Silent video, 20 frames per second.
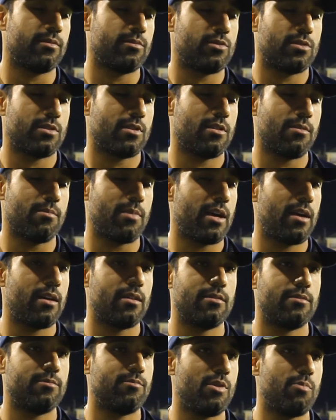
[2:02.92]
I'm just going to bat,
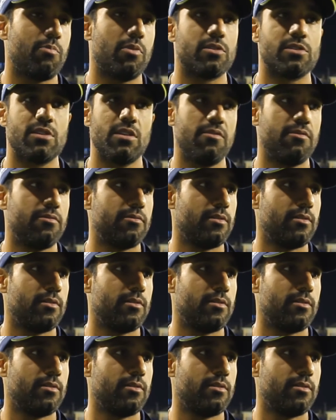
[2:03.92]
be positive.